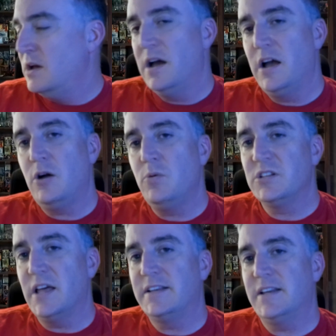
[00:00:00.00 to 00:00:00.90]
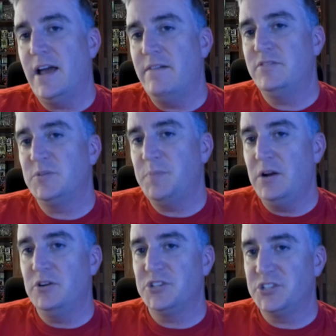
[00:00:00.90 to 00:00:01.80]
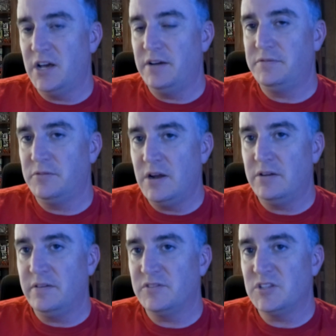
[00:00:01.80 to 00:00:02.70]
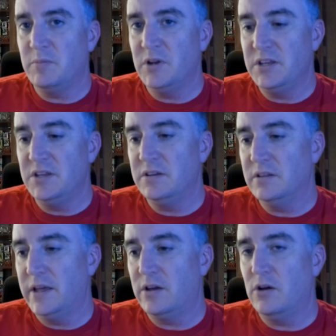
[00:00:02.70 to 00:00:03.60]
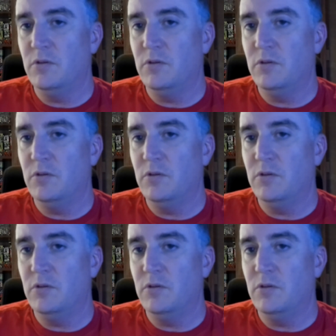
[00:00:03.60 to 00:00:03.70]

I always like to have spare stuff around if somebody like,